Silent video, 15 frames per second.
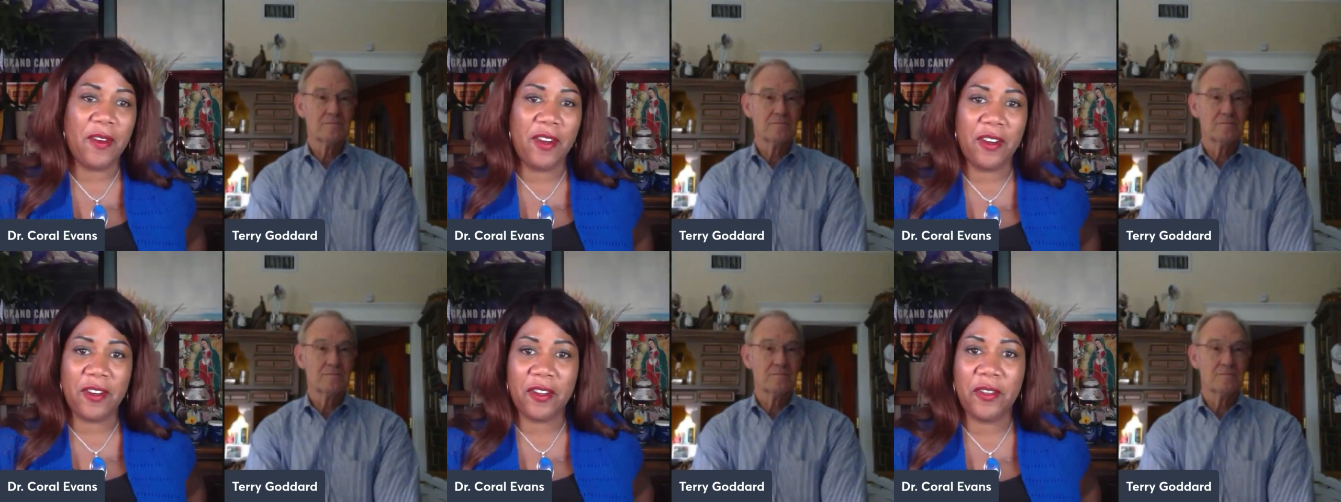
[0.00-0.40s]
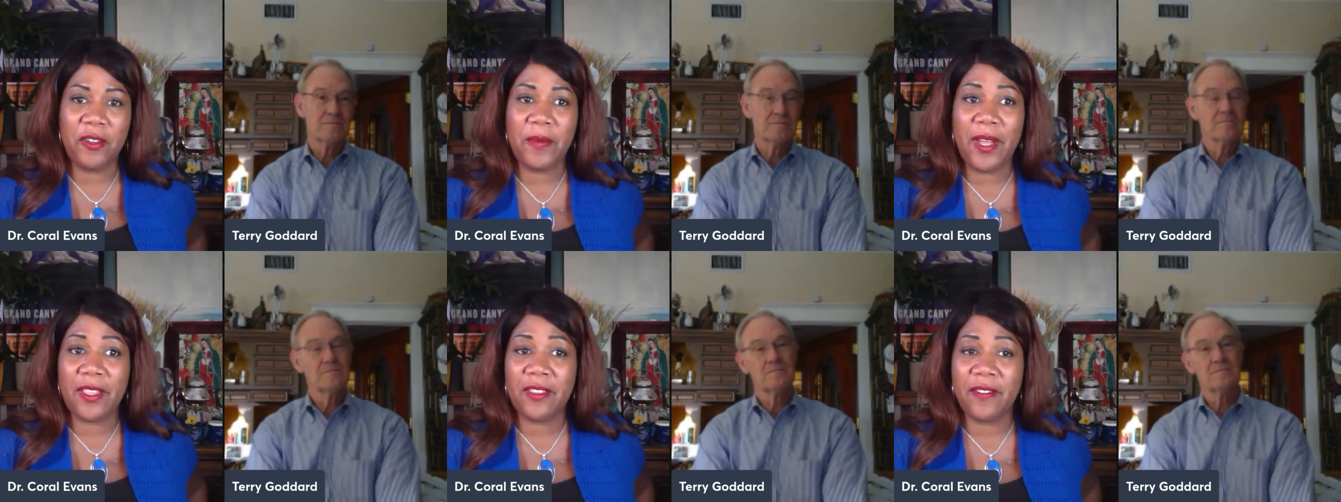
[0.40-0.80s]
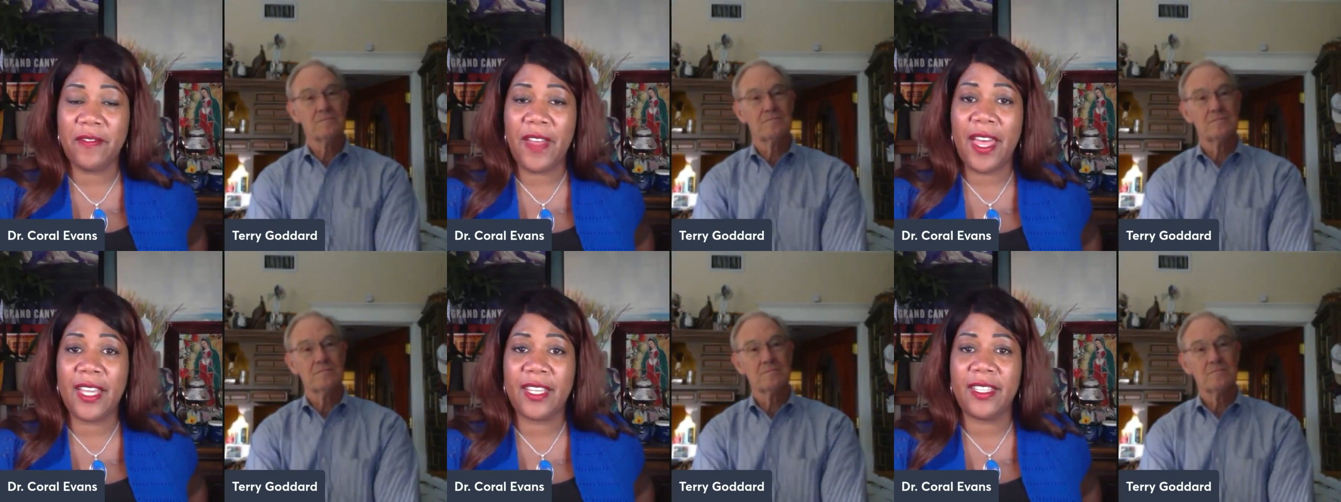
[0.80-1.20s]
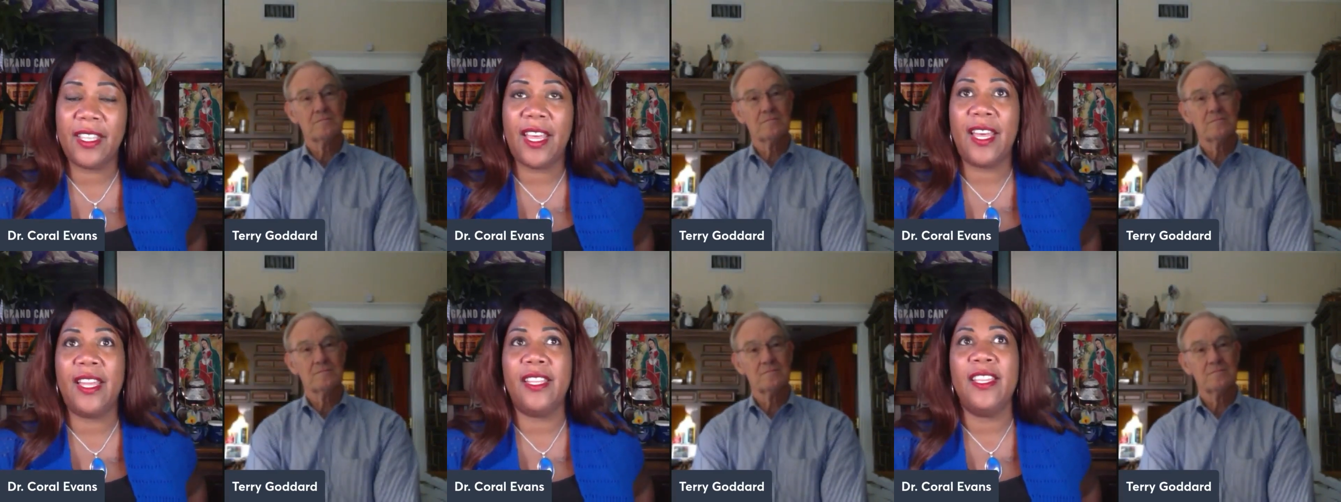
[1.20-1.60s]
Speaker 1: article about the fact
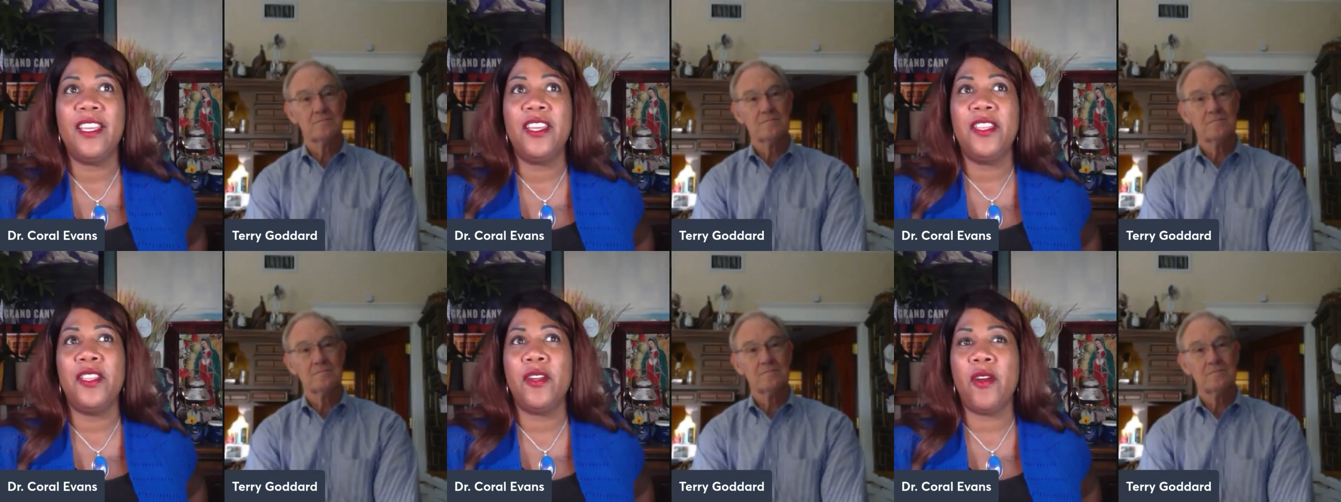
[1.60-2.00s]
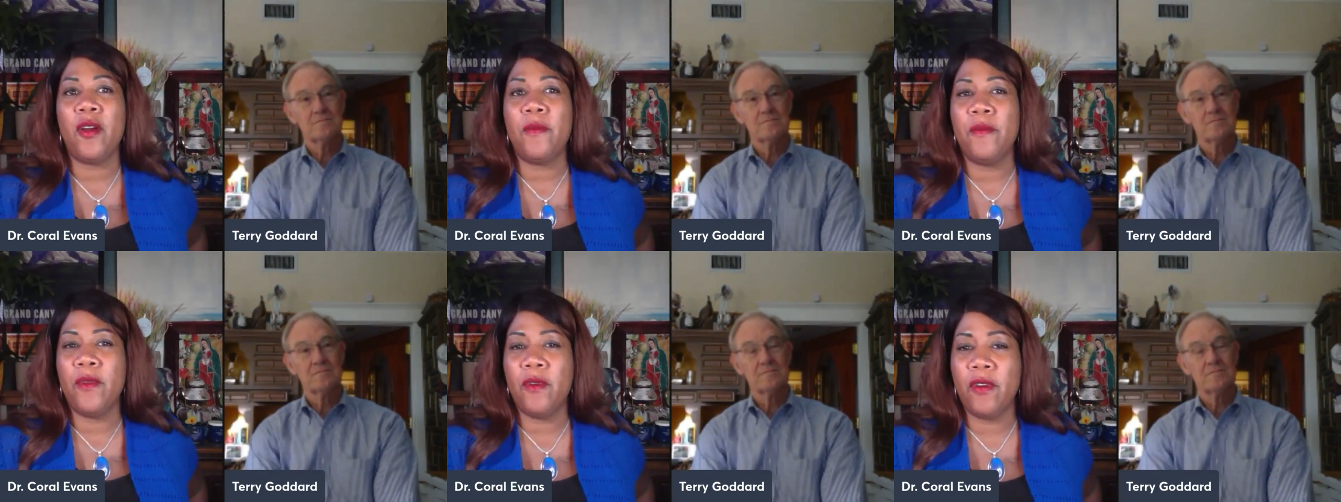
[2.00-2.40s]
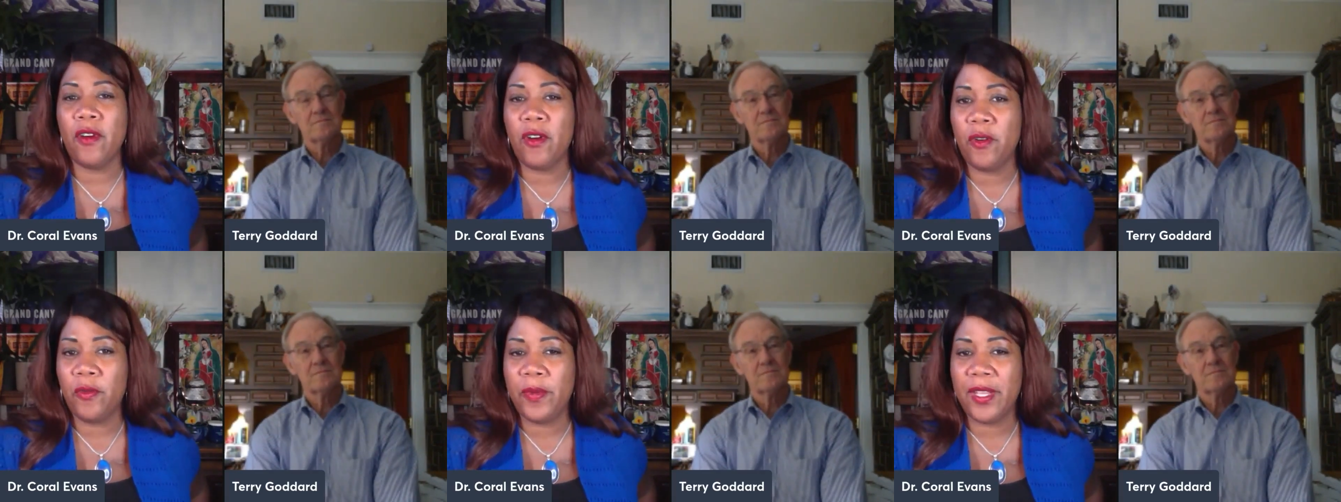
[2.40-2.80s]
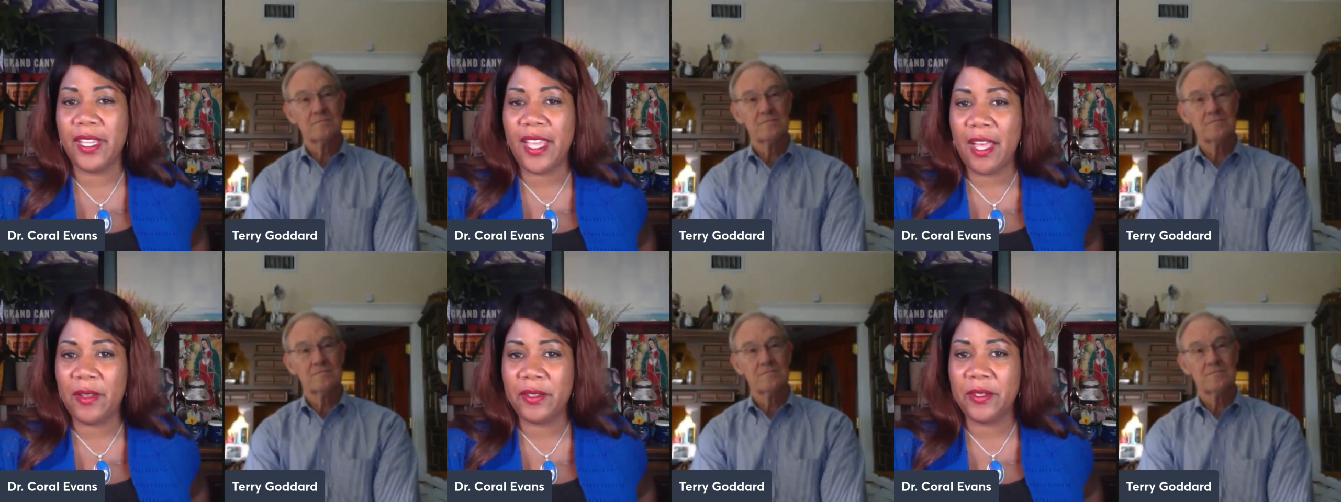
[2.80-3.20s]
that there are more open
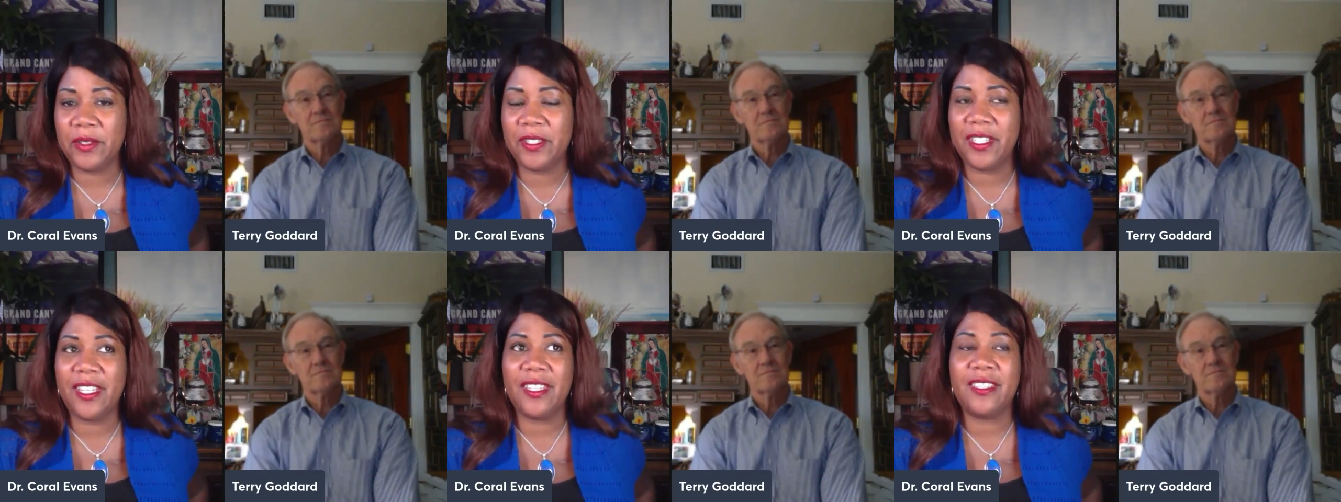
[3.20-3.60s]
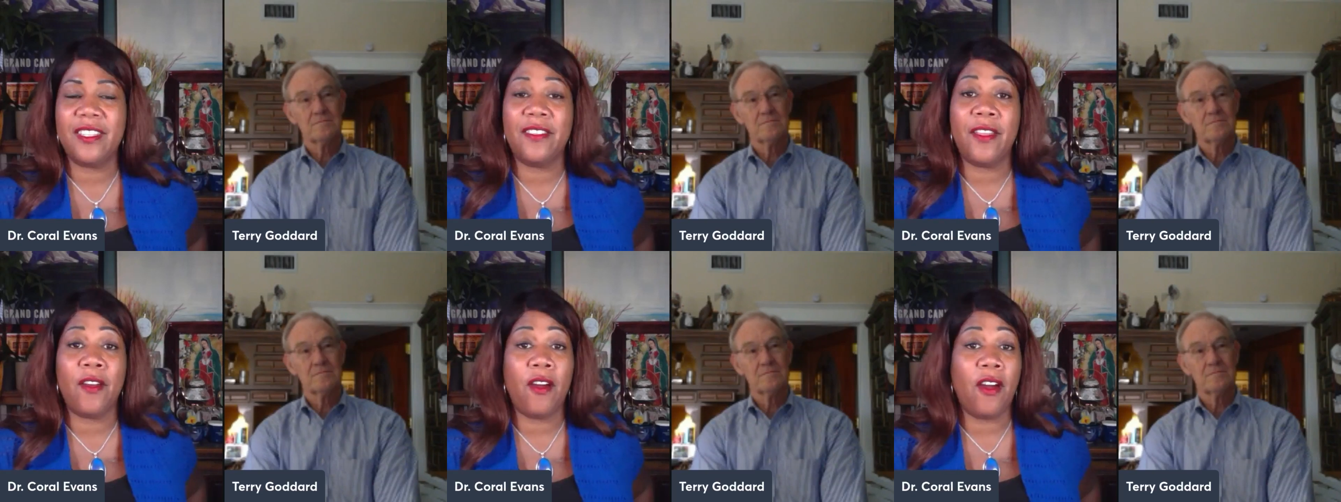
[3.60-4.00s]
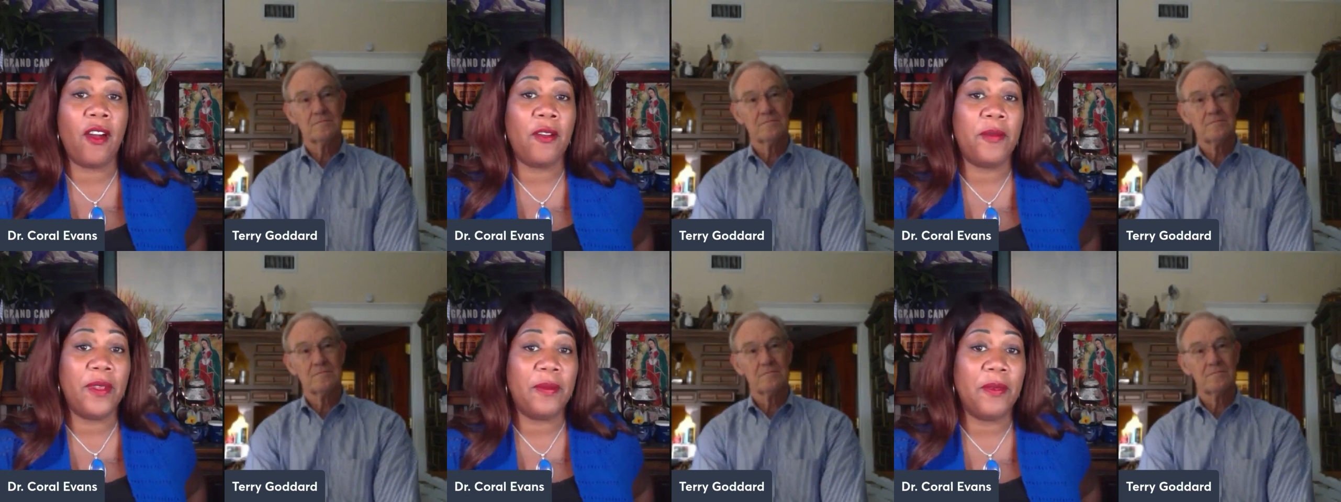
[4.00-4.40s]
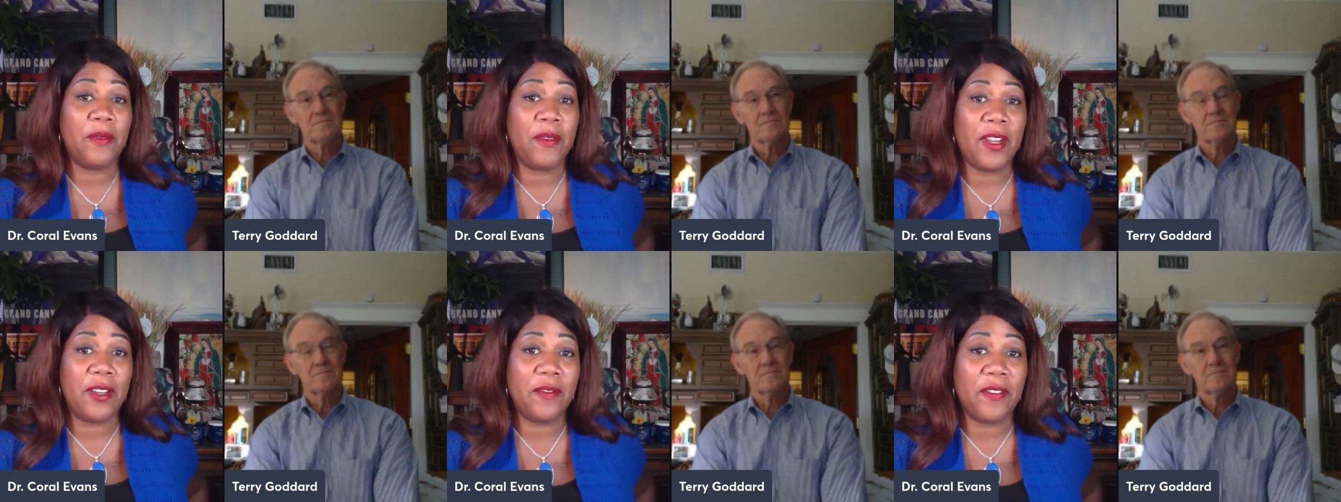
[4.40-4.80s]
council seats than there are
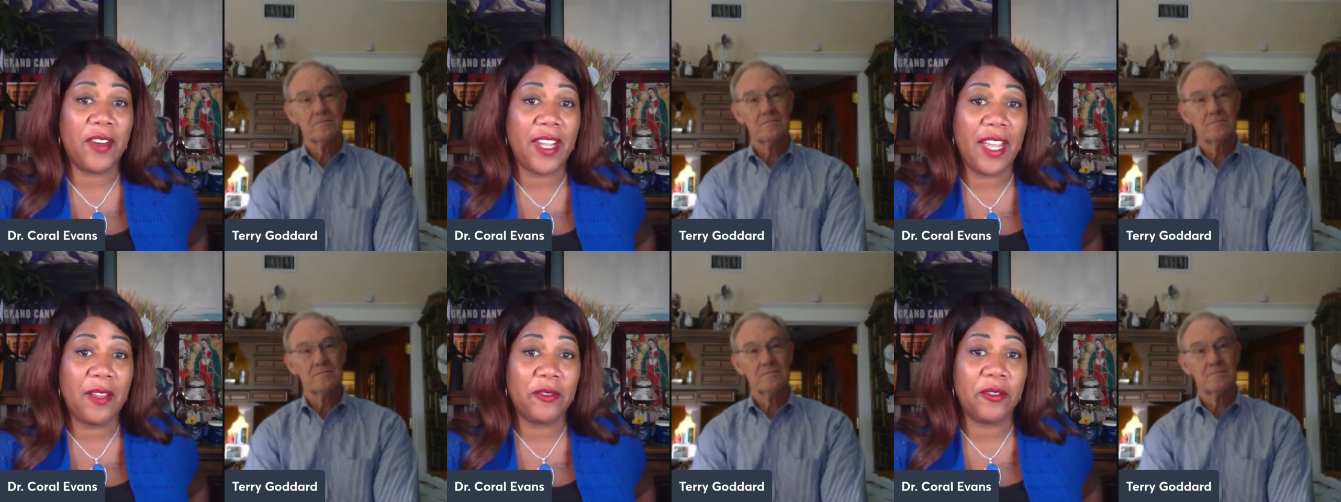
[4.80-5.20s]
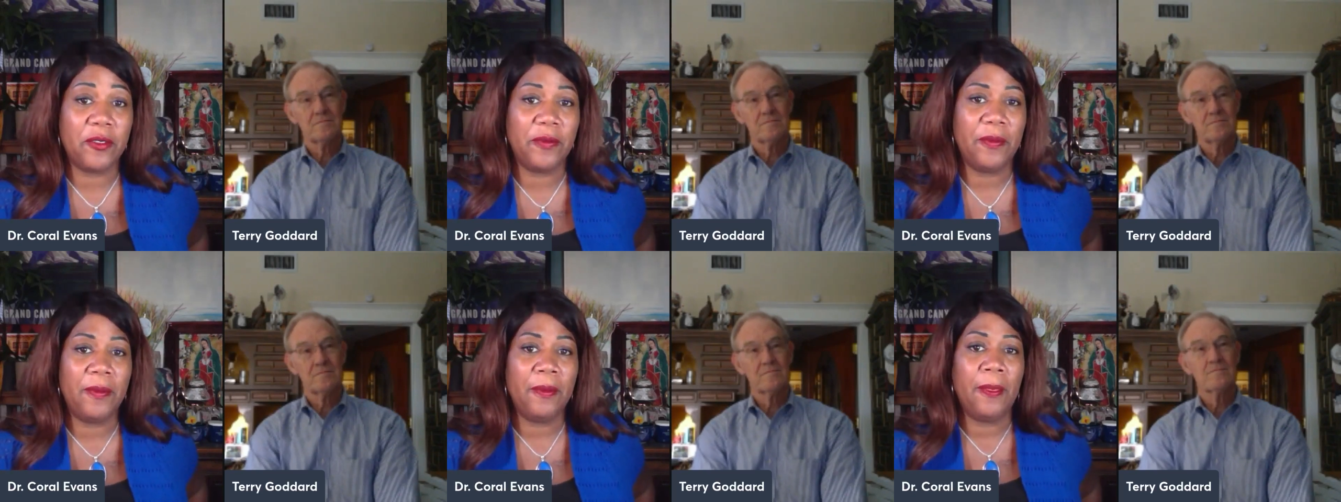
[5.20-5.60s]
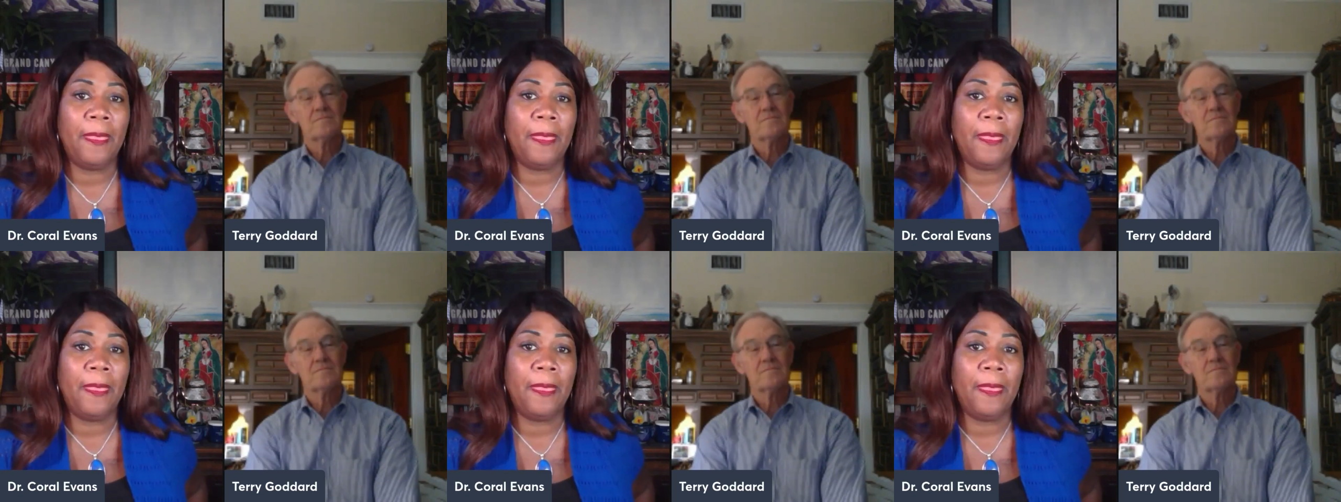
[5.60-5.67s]
people running for council.